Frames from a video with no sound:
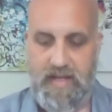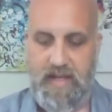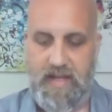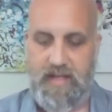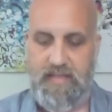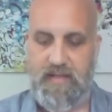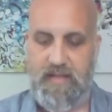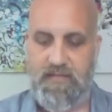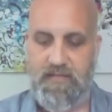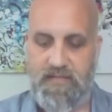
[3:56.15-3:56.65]

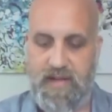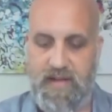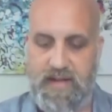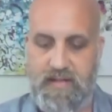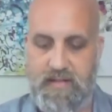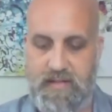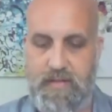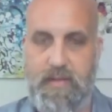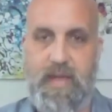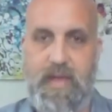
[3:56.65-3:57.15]
And then
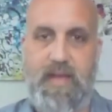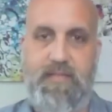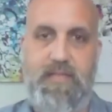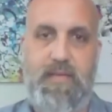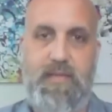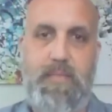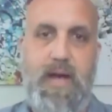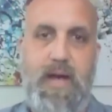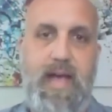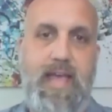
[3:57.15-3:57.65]
finally, you have
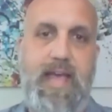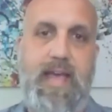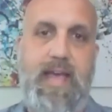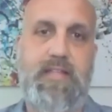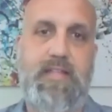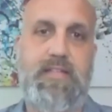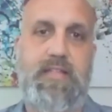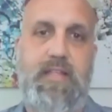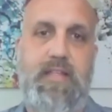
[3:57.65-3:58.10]
the MIAX,